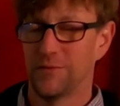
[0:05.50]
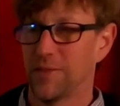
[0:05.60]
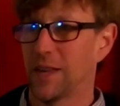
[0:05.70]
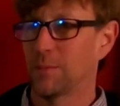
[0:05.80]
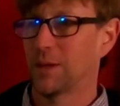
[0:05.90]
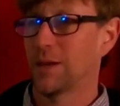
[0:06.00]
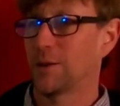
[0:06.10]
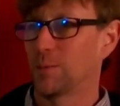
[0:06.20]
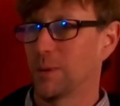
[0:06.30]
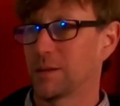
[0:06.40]

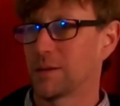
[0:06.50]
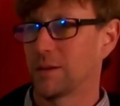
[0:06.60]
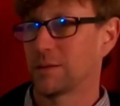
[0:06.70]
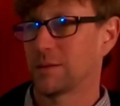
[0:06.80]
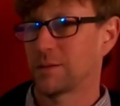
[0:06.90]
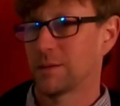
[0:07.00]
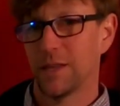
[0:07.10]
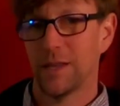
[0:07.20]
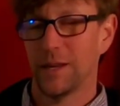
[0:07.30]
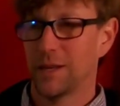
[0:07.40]
family-owned business.
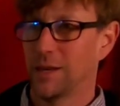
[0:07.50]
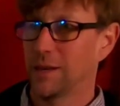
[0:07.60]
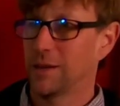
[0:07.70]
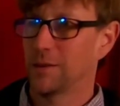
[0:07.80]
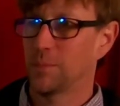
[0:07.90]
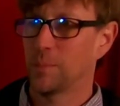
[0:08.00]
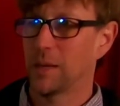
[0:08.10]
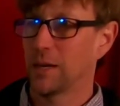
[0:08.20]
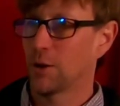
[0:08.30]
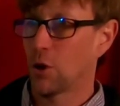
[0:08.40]
Any
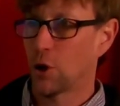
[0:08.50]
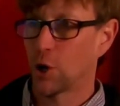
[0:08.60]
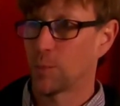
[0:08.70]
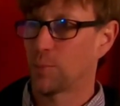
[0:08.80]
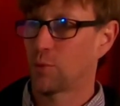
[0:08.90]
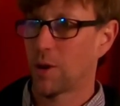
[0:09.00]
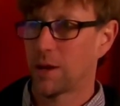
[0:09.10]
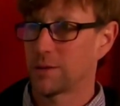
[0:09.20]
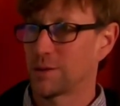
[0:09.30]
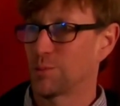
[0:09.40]
PR,
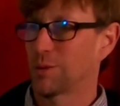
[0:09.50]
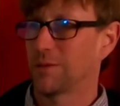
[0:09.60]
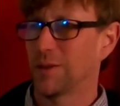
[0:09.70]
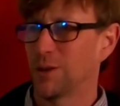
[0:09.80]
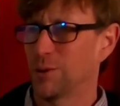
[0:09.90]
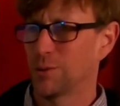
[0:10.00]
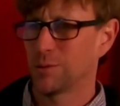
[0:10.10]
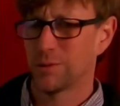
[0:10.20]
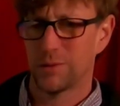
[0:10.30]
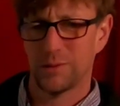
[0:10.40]
press,
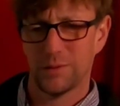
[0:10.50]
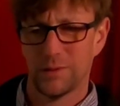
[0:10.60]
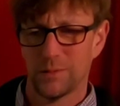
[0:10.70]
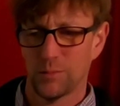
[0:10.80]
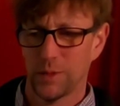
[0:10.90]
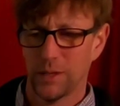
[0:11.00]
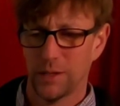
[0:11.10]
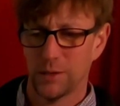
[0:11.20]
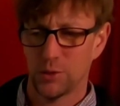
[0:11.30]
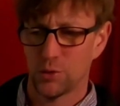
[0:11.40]
reviews,
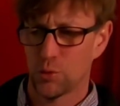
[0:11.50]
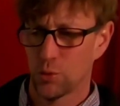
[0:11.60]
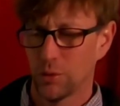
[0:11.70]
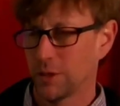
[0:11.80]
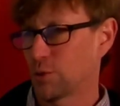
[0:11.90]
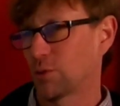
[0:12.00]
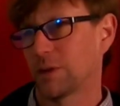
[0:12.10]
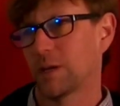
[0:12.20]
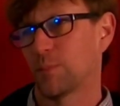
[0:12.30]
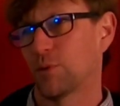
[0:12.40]
we truly,
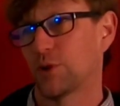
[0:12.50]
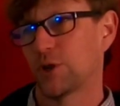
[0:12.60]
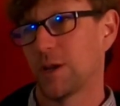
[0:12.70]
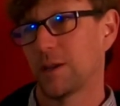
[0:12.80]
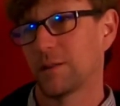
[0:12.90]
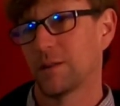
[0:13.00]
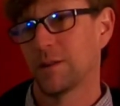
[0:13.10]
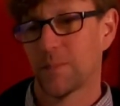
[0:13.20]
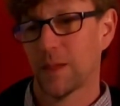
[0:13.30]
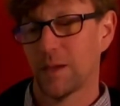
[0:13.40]
truly
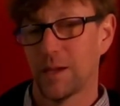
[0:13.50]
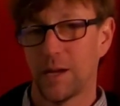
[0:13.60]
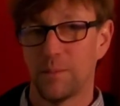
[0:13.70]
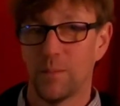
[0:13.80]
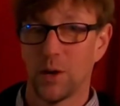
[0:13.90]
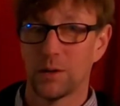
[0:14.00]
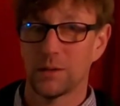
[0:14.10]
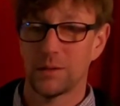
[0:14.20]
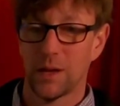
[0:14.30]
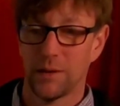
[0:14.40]
appreciate. At
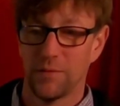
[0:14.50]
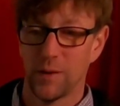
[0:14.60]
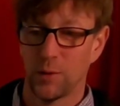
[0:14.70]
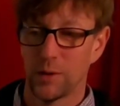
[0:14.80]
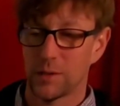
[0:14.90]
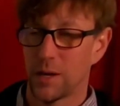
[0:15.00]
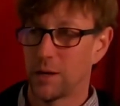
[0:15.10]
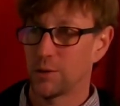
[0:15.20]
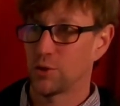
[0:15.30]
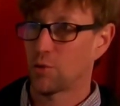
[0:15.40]
Monks, I focus
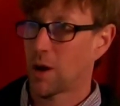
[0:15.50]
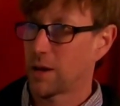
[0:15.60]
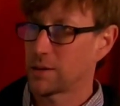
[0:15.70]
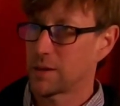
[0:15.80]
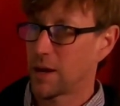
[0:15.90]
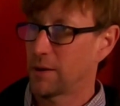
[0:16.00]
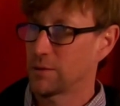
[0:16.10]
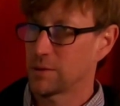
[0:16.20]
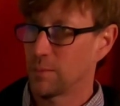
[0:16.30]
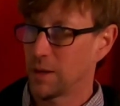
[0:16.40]
on dry
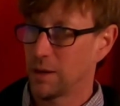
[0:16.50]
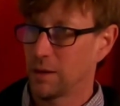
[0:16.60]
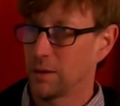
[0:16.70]
styles of mead.